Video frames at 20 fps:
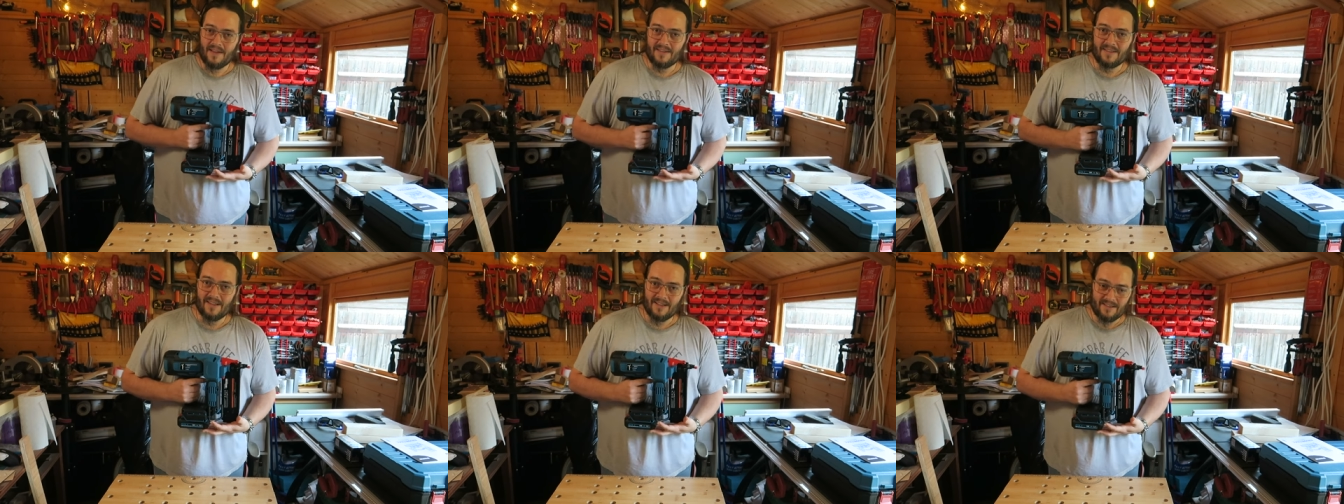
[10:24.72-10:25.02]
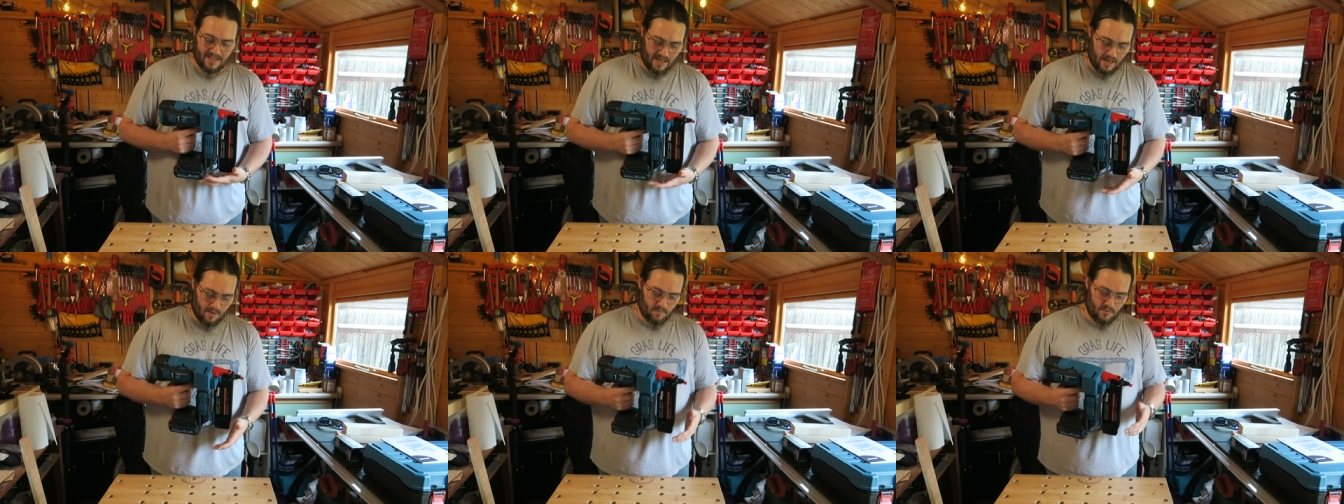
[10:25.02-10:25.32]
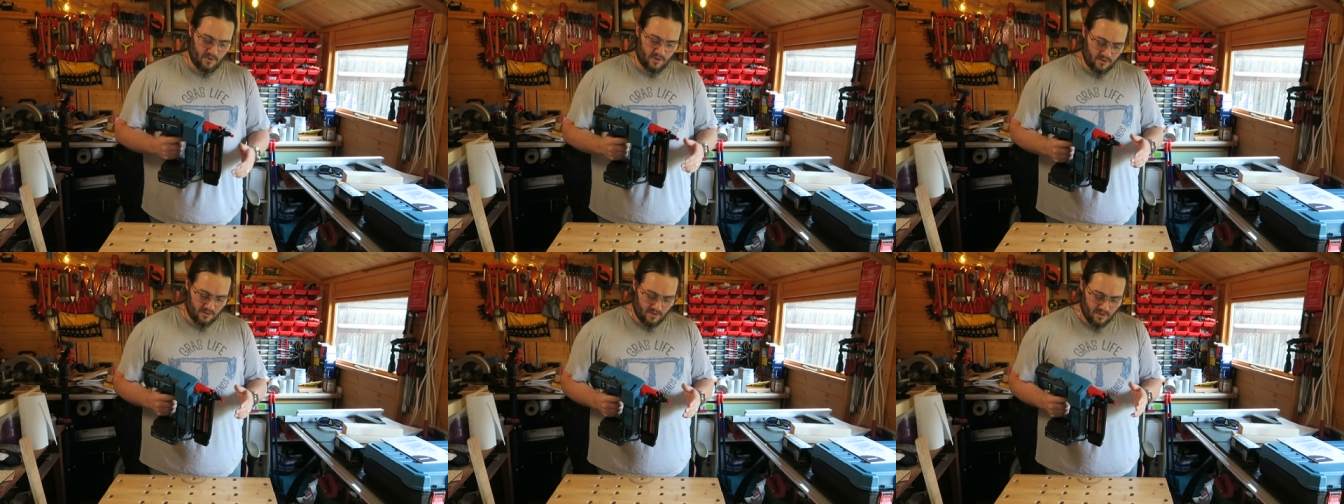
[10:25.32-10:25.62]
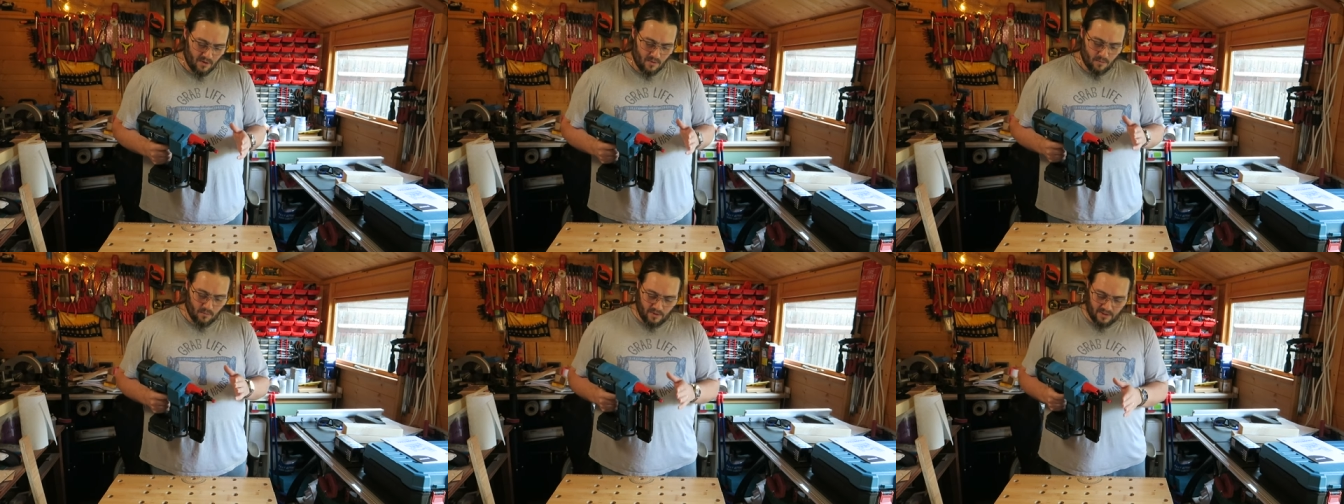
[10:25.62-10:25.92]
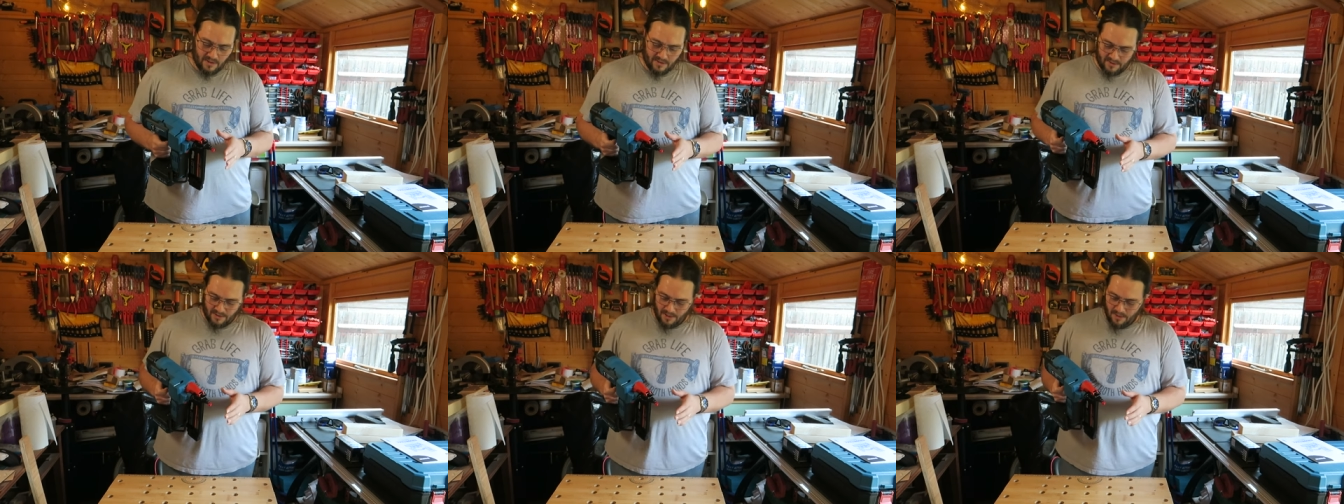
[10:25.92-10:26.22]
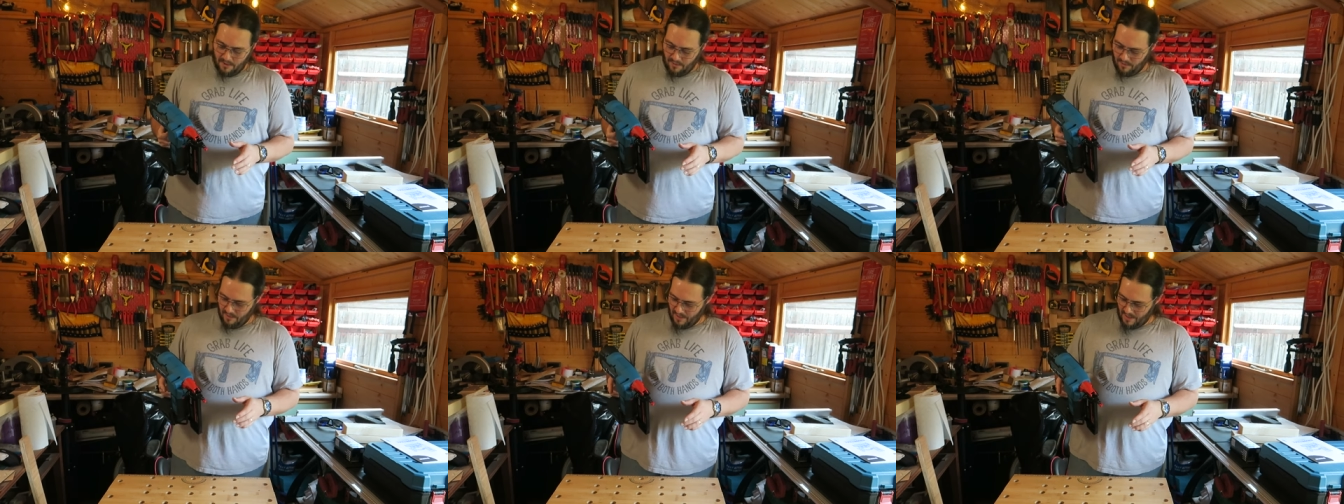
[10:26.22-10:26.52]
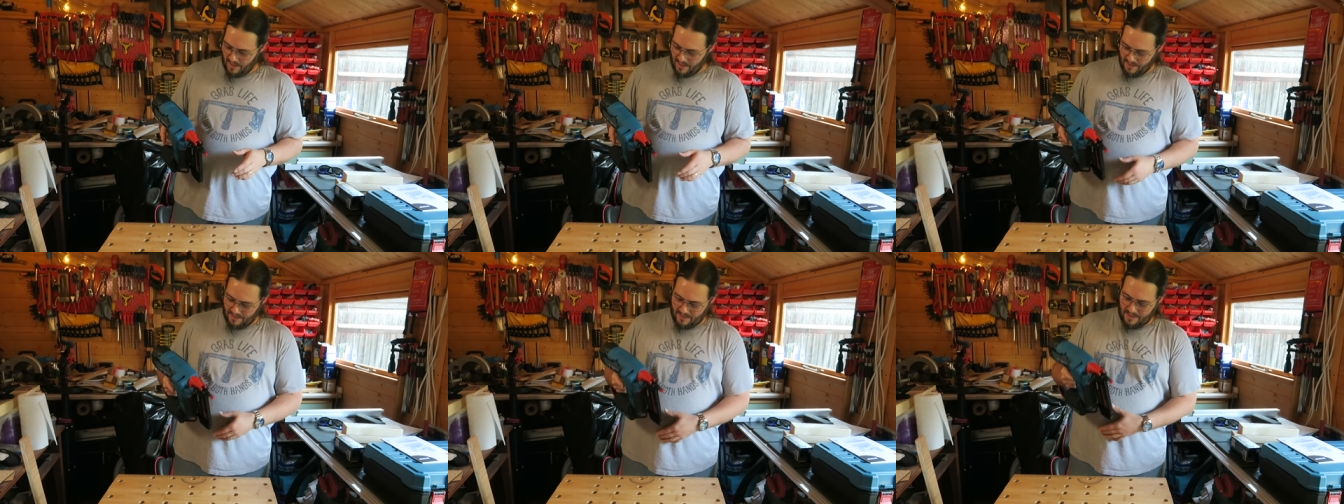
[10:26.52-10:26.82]
that does happen, what you do
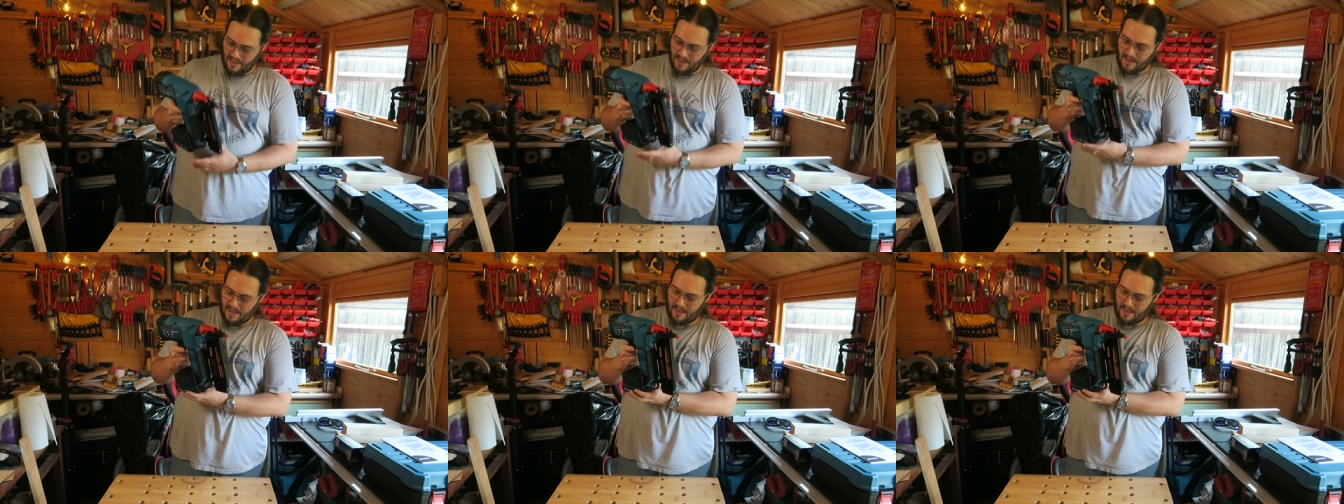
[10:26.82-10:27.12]
is